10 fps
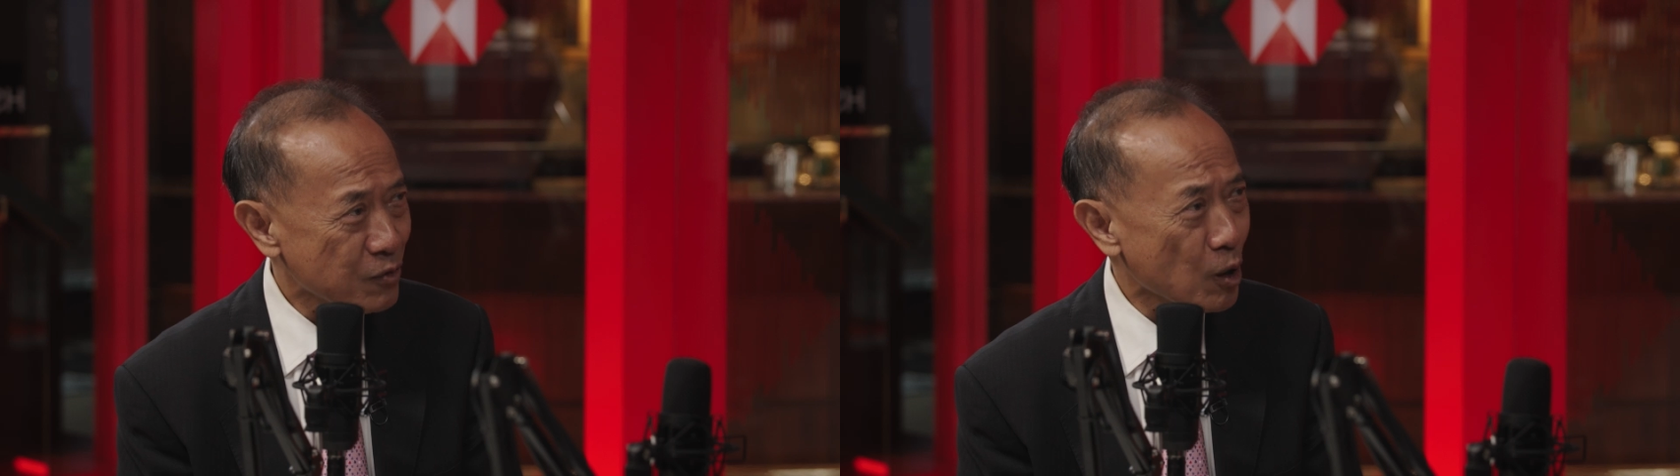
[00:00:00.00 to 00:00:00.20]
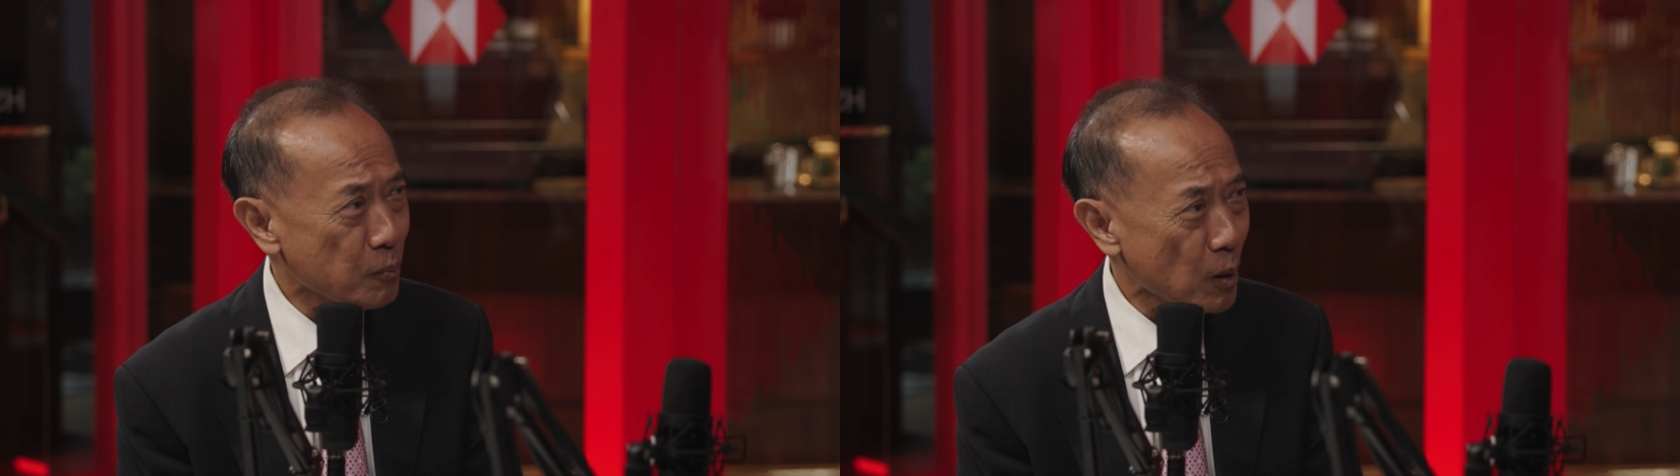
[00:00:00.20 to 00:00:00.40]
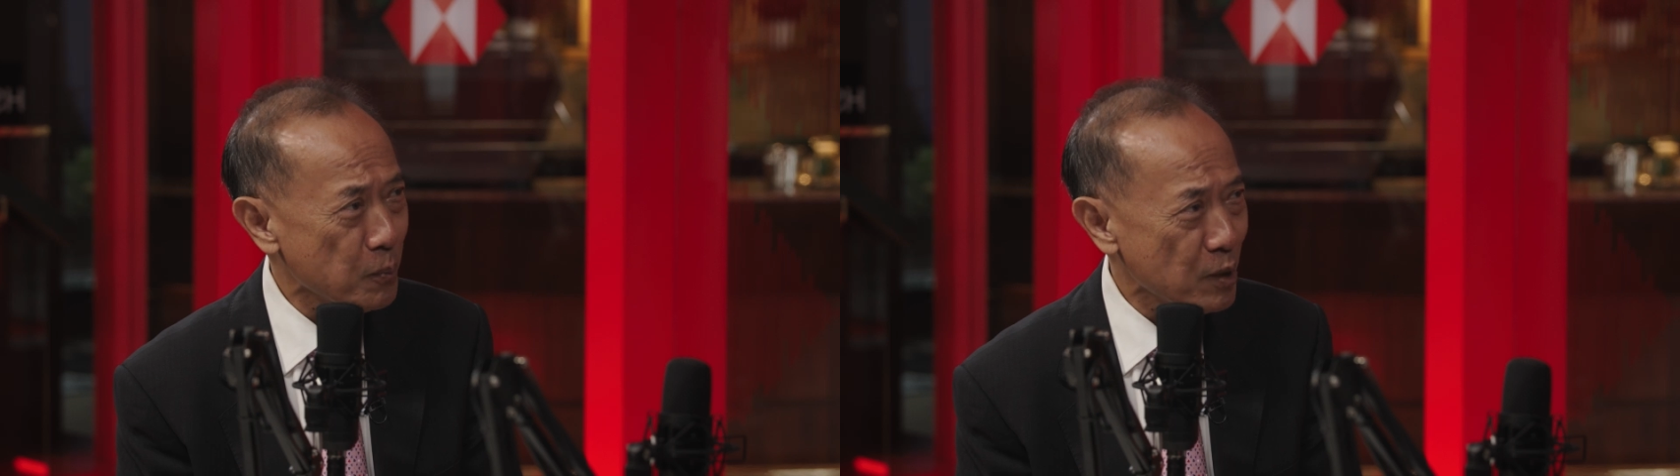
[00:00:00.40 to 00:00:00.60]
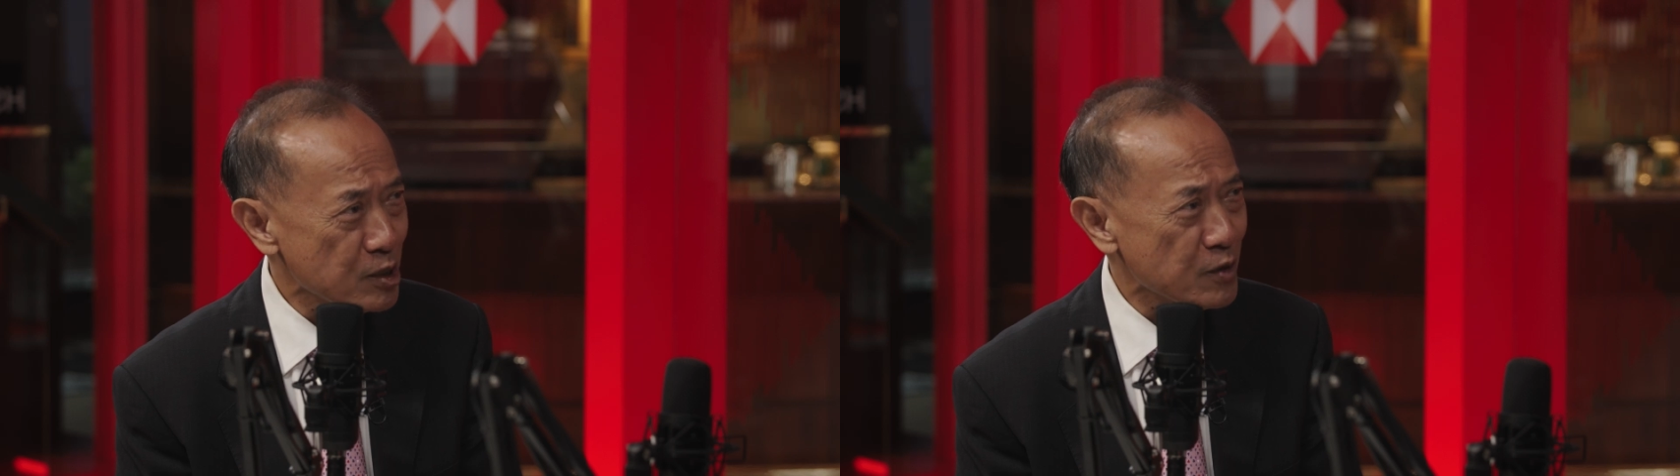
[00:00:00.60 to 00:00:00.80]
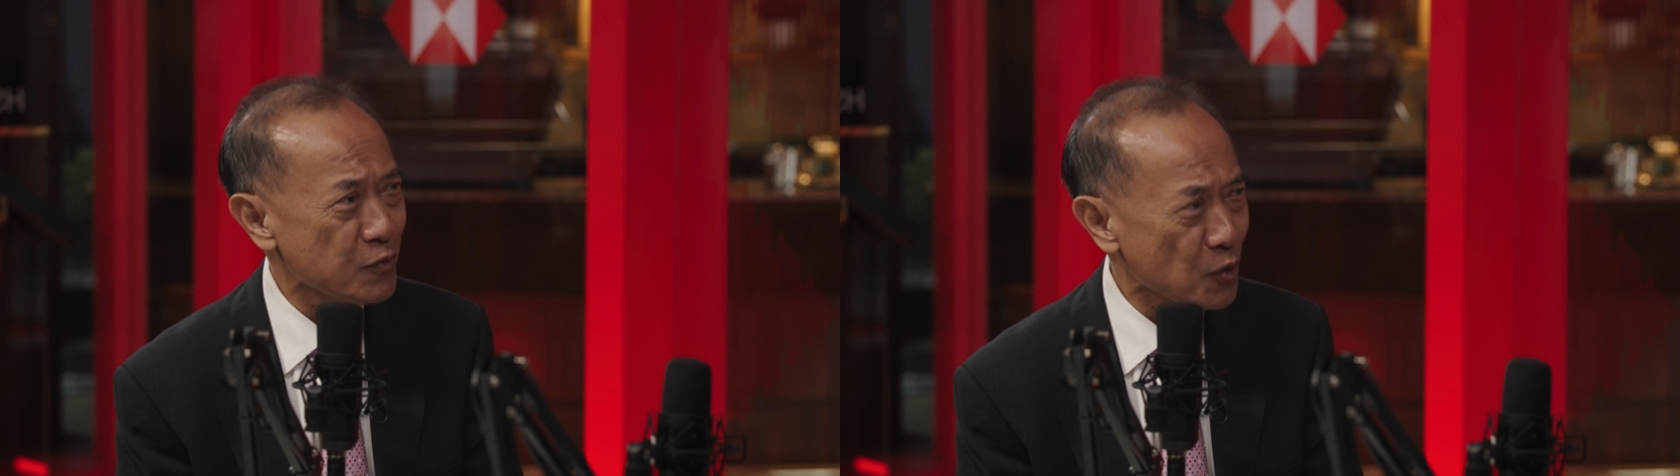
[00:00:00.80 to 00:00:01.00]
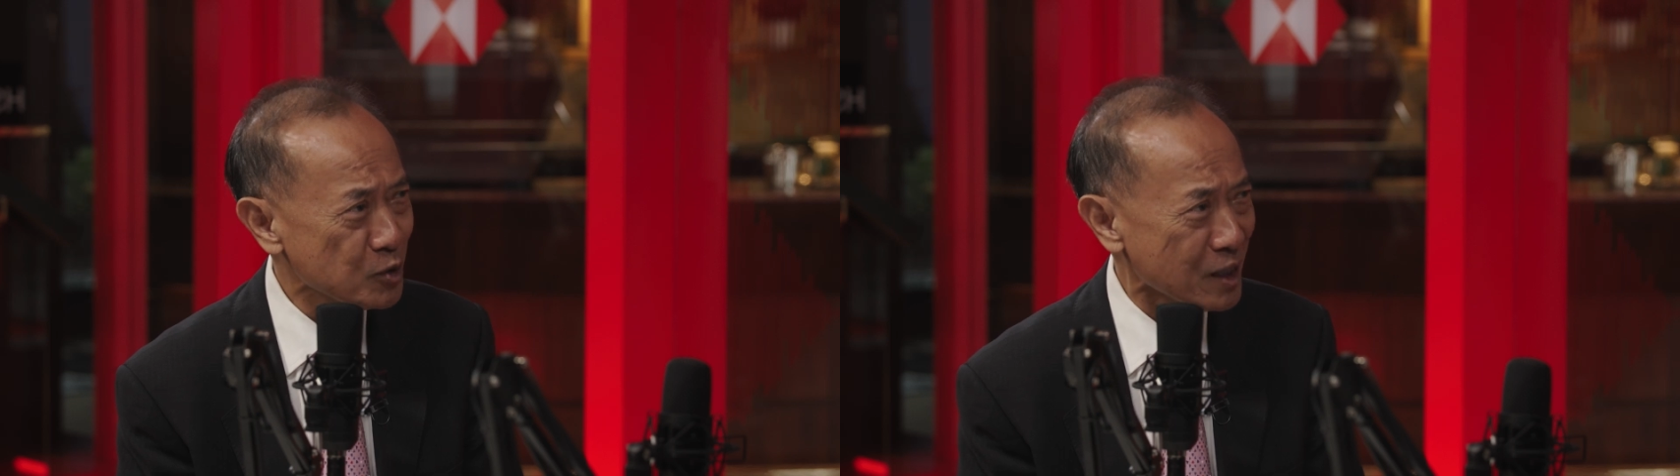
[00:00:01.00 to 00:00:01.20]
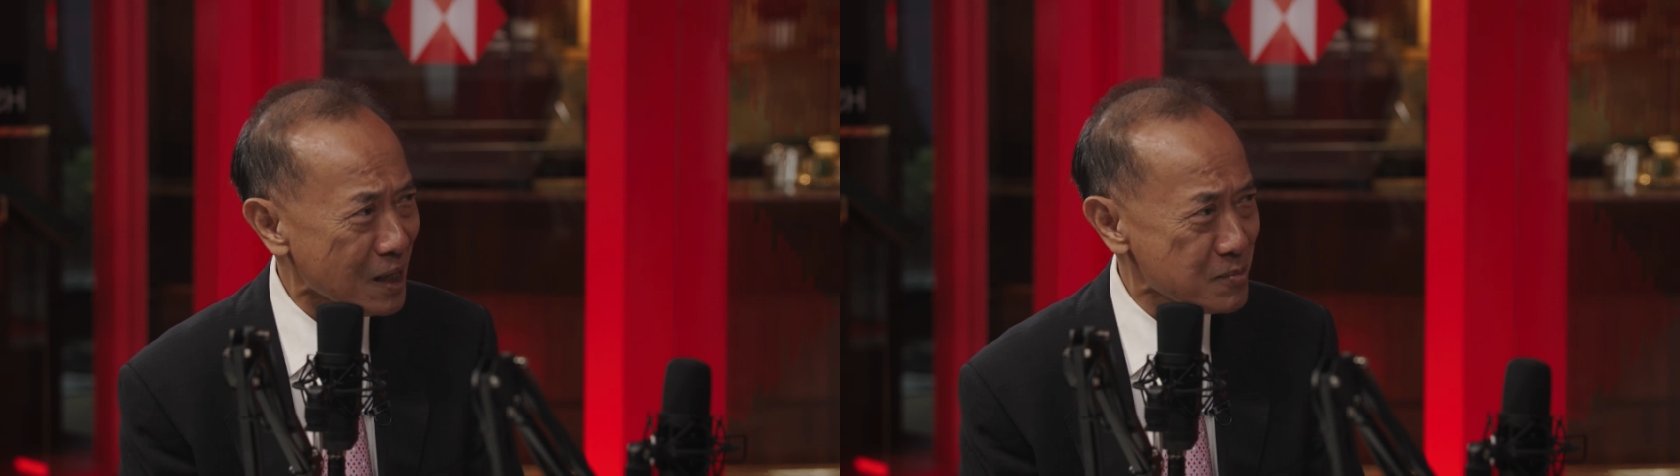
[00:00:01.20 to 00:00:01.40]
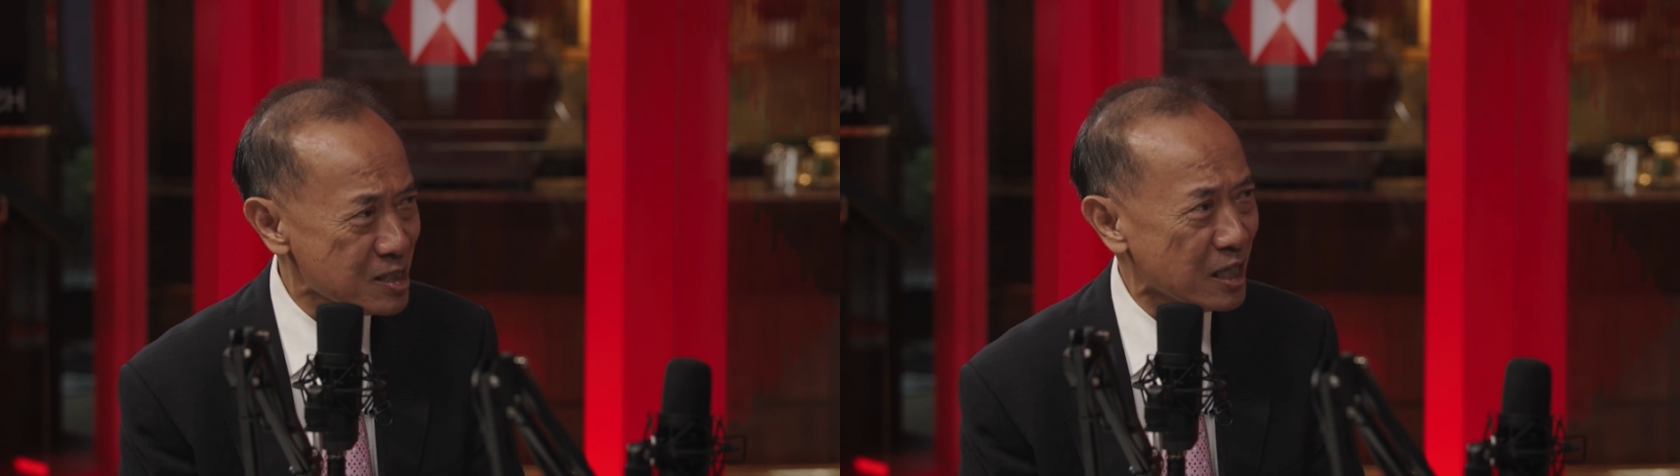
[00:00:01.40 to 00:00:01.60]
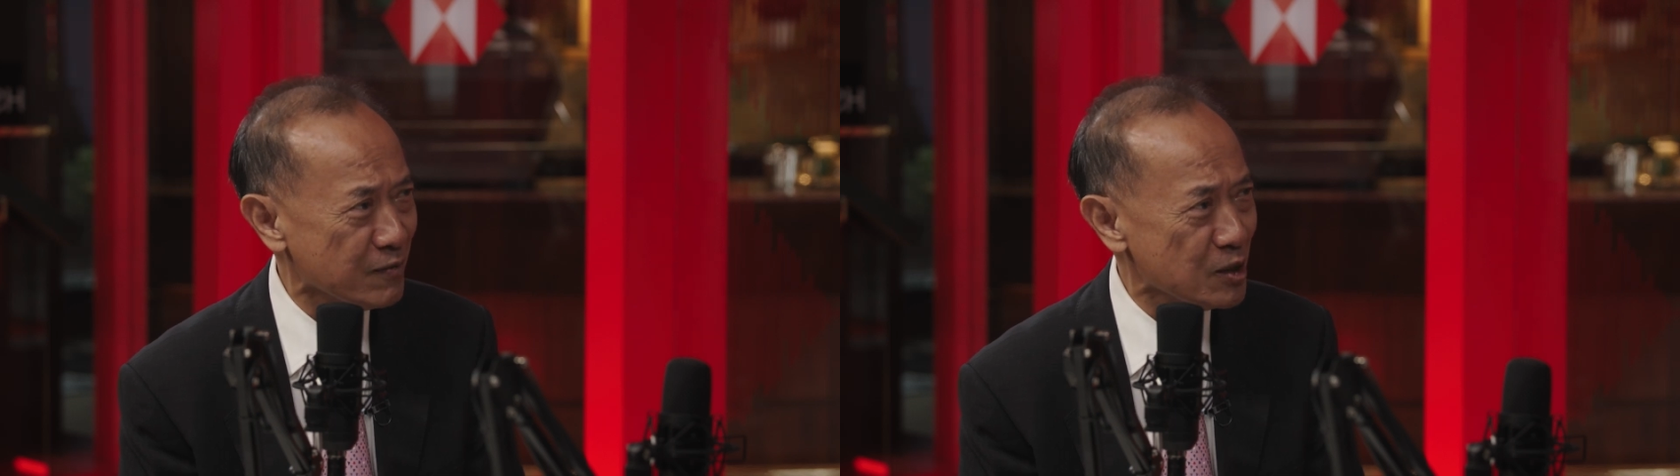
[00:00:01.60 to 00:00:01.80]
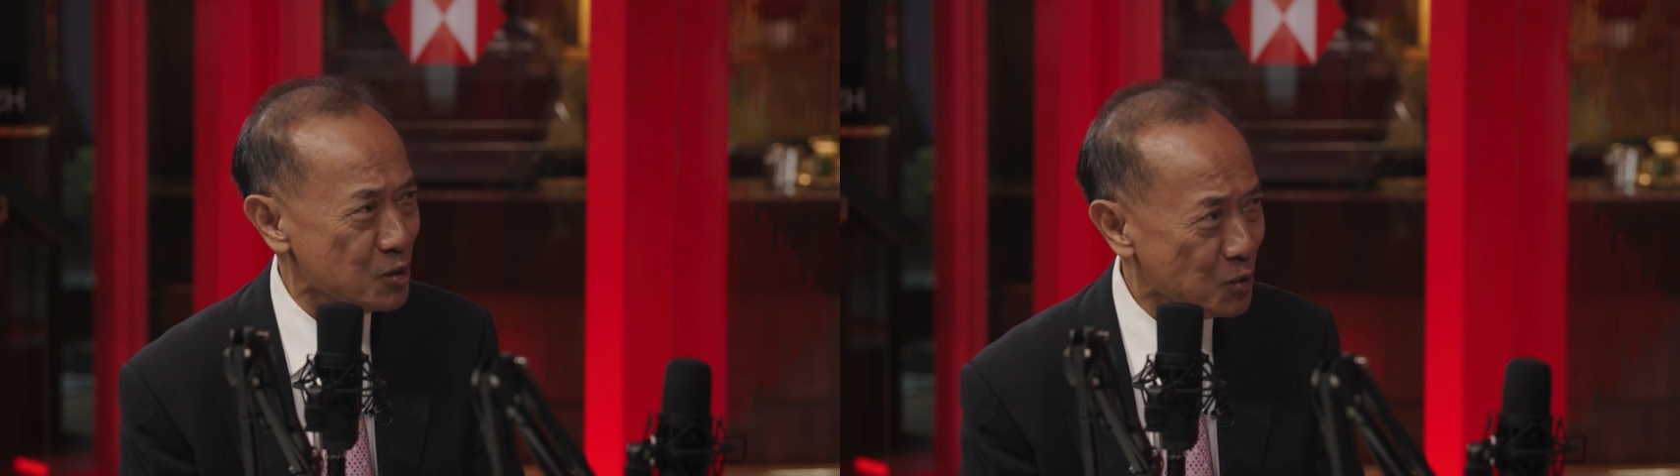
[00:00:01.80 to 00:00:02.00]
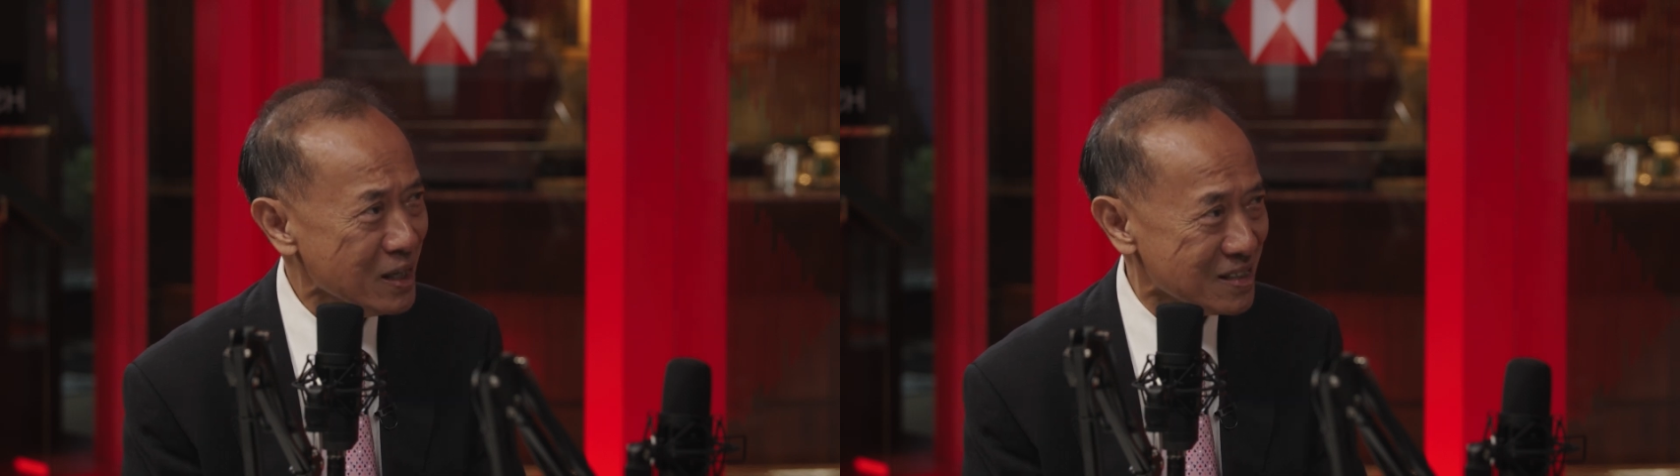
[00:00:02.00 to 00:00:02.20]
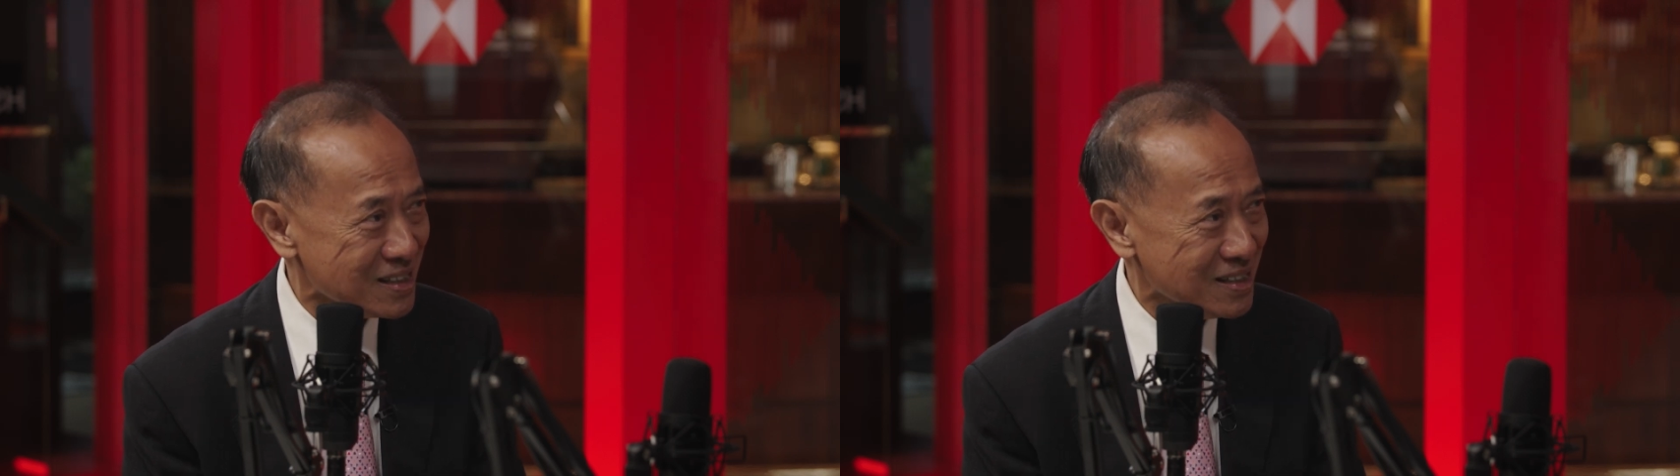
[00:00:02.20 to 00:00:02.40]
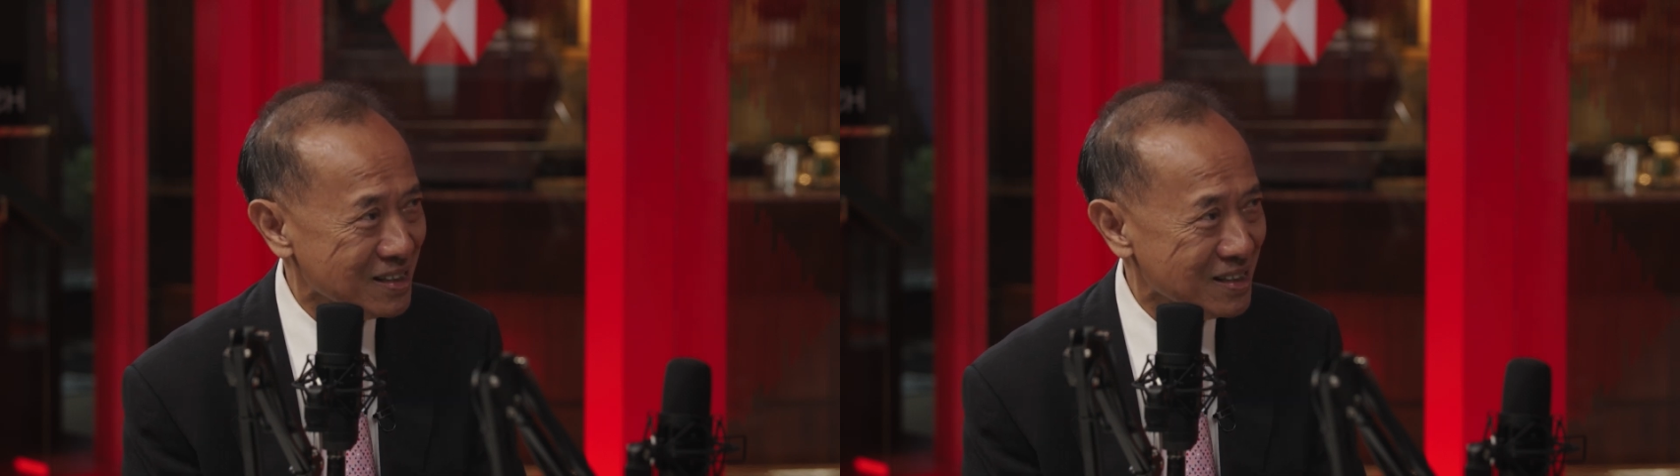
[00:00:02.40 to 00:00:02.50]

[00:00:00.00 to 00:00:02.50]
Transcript: for a population 4 times that of the US.